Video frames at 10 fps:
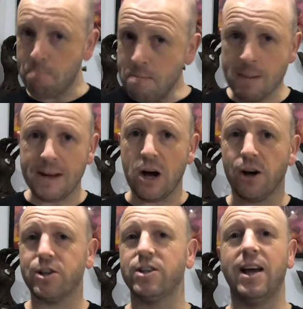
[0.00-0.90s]
Maybe
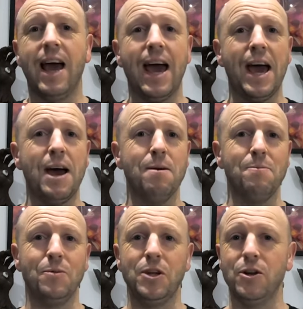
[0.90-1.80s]
not.
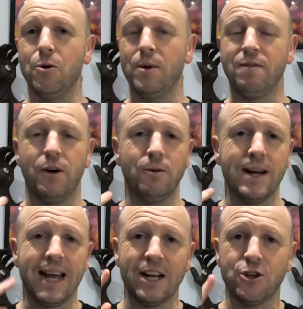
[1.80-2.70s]
You know, we've
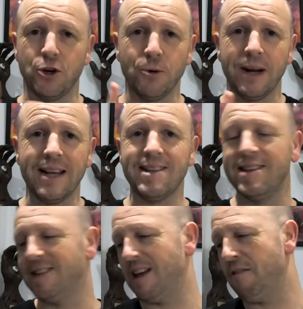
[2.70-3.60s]
already had two
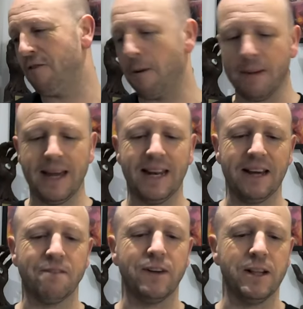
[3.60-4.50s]
releases from
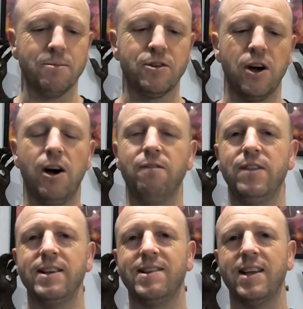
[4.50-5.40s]
Idiot Films of
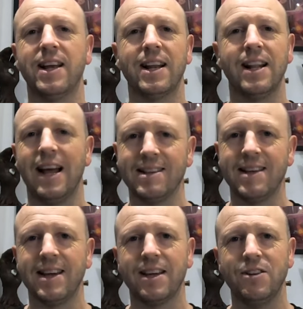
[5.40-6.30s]
this
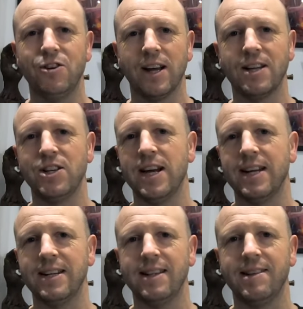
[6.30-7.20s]
classic Jackie
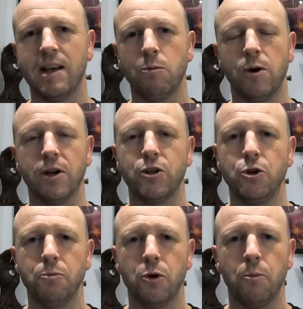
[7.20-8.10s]
Chan and Sammo Hung and
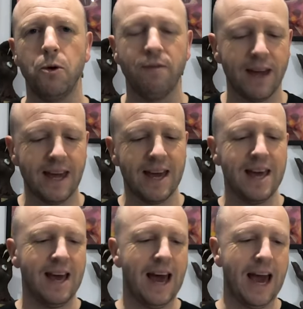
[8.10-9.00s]
Yuen Biao movie.
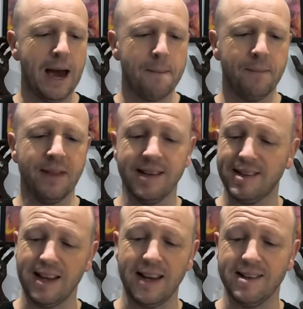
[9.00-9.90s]

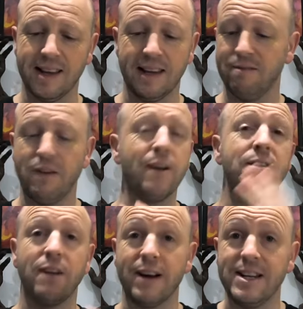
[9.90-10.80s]
This is a very,
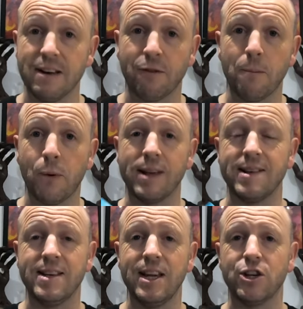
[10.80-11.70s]
very different
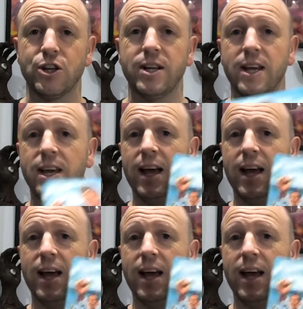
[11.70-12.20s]
presentation.